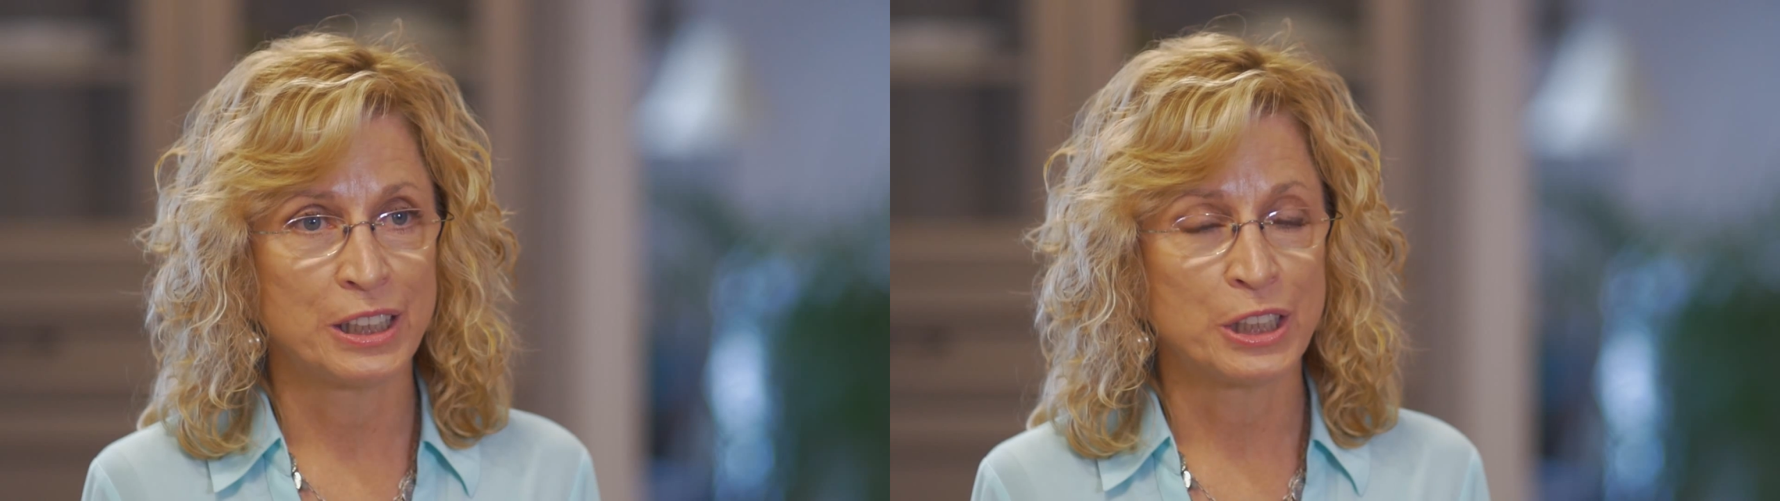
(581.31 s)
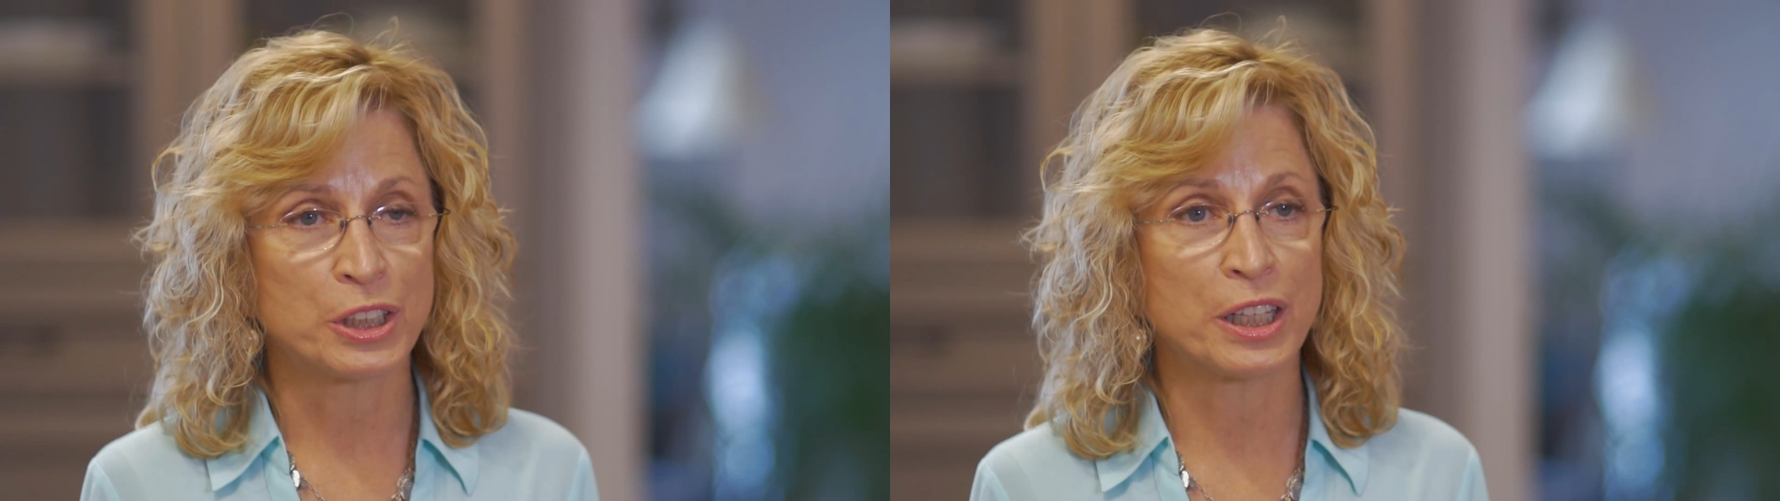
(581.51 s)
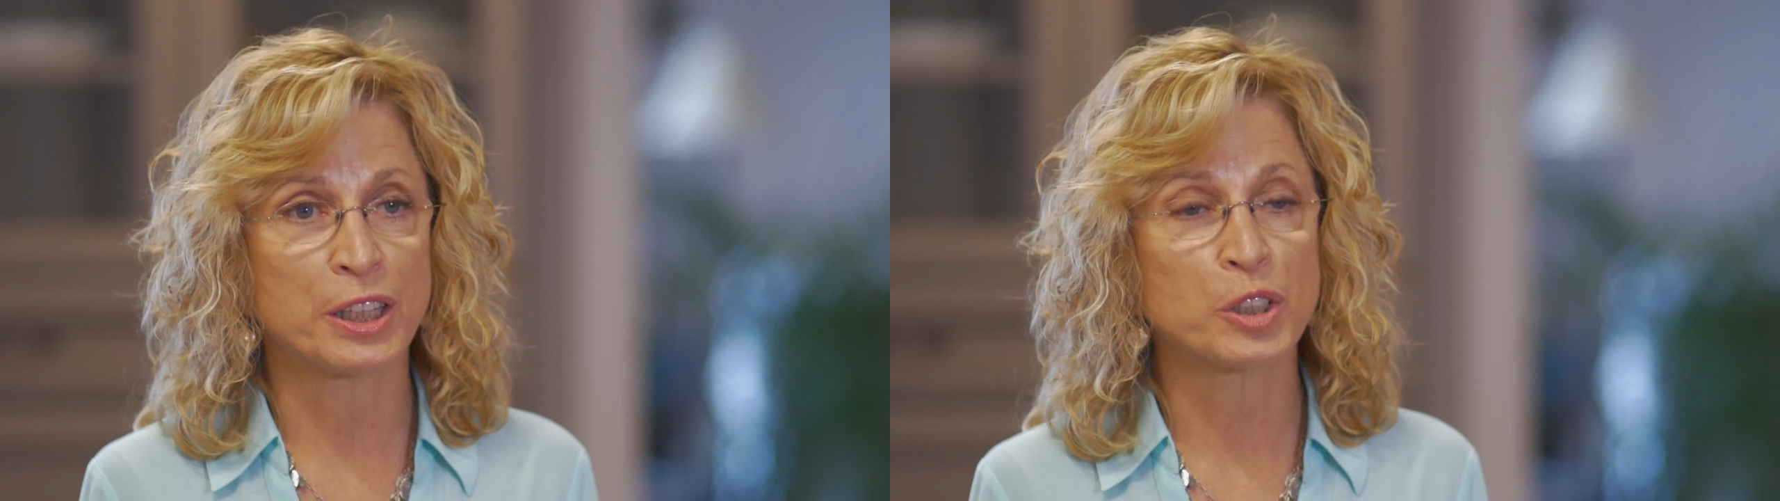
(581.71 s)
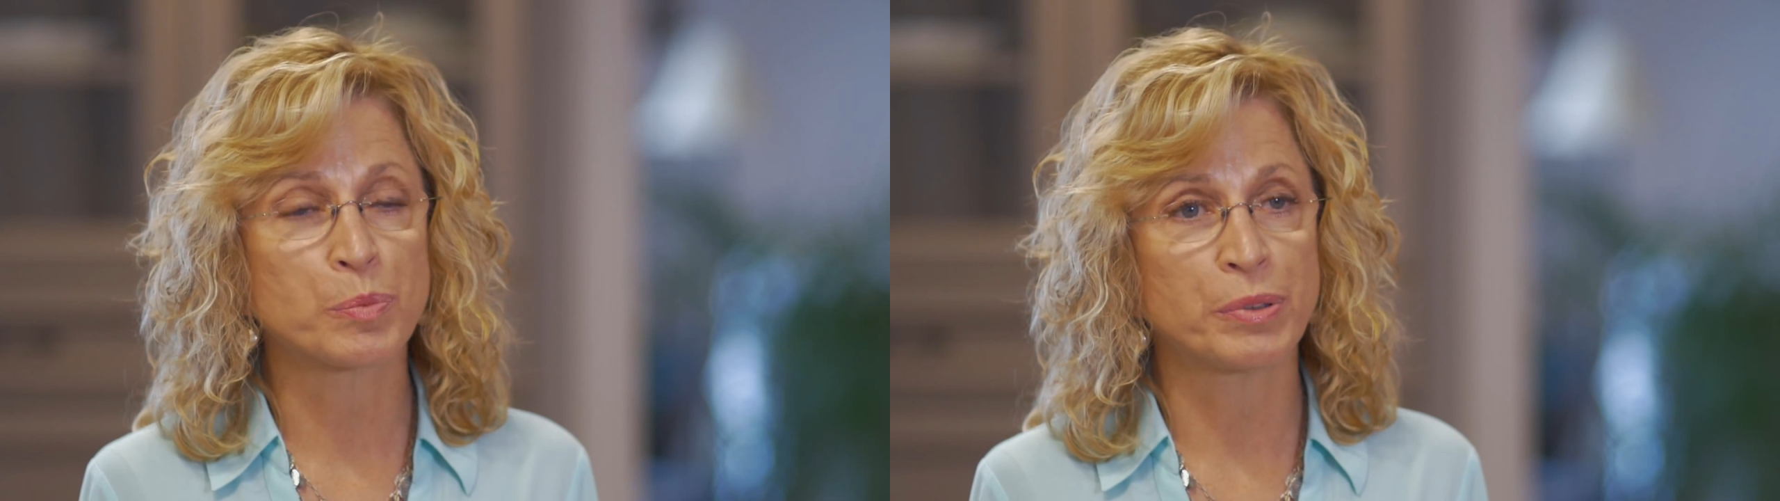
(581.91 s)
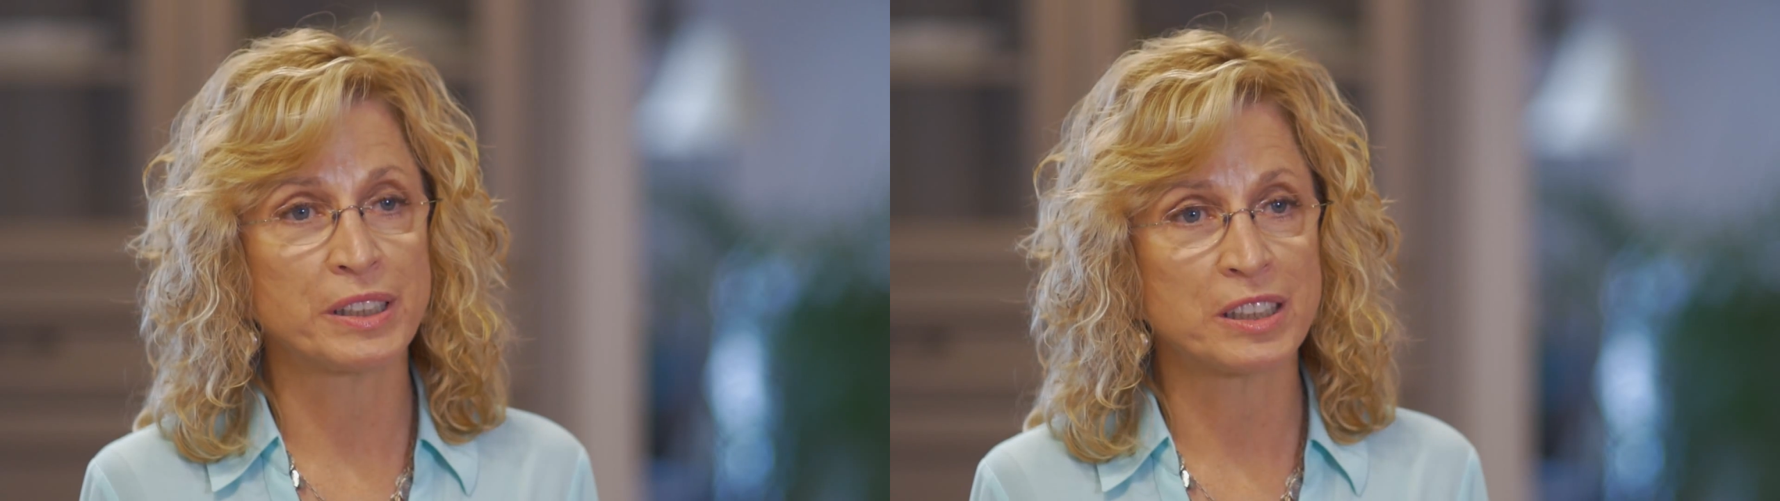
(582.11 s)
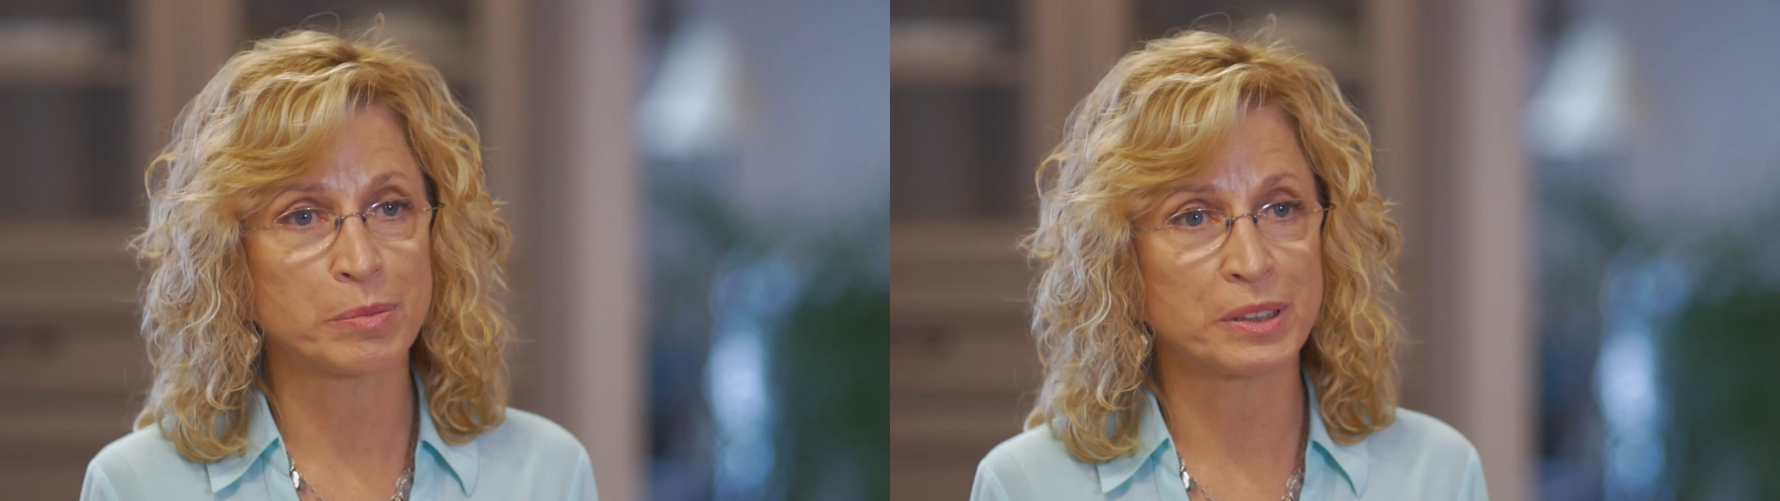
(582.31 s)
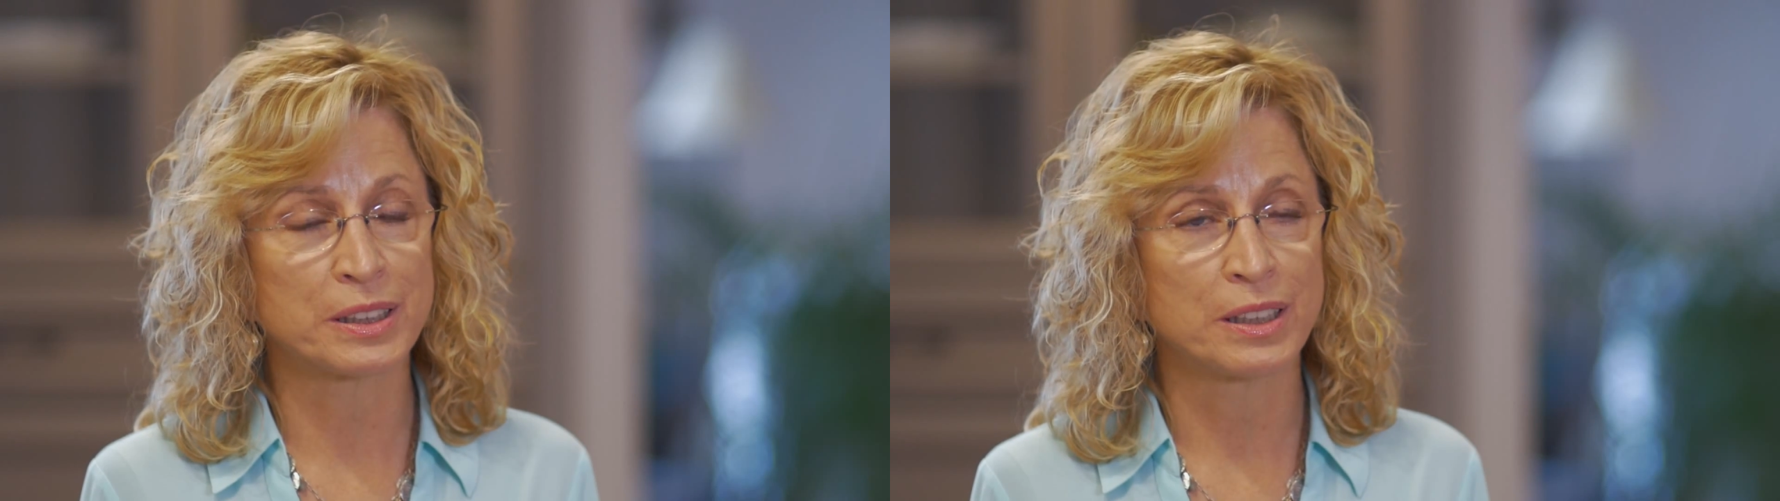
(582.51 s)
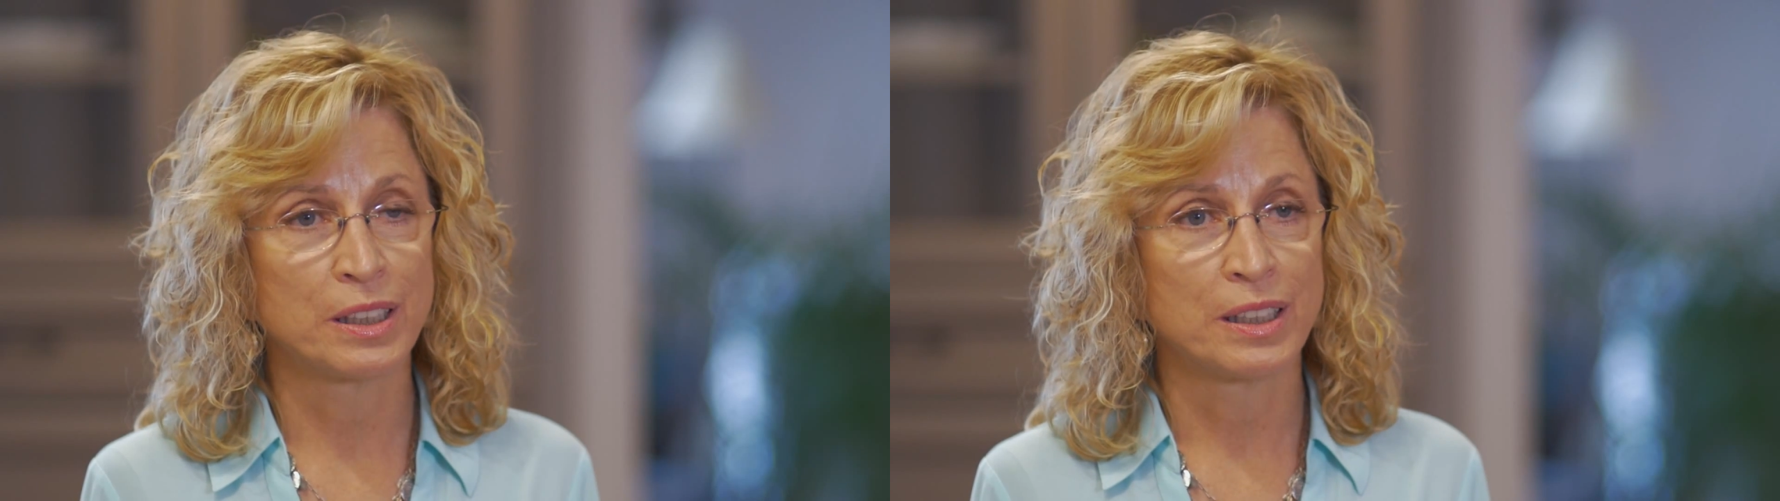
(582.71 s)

So that those principles,